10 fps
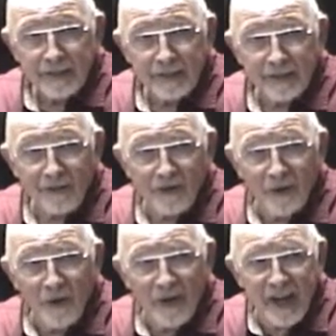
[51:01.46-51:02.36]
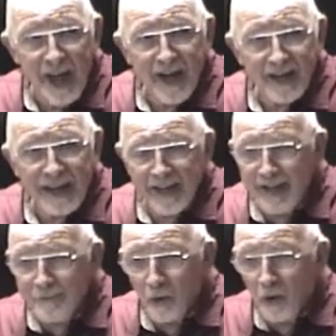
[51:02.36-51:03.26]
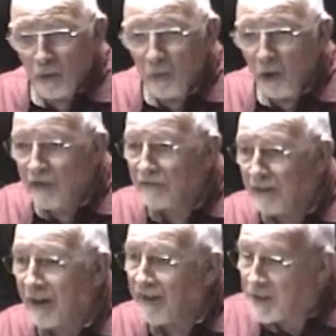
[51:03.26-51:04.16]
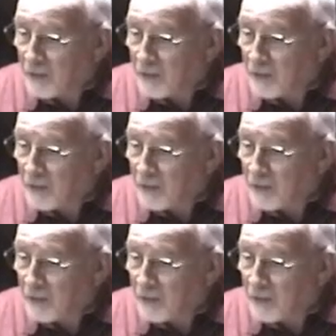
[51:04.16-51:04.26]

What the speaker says: You don't get any more warfare than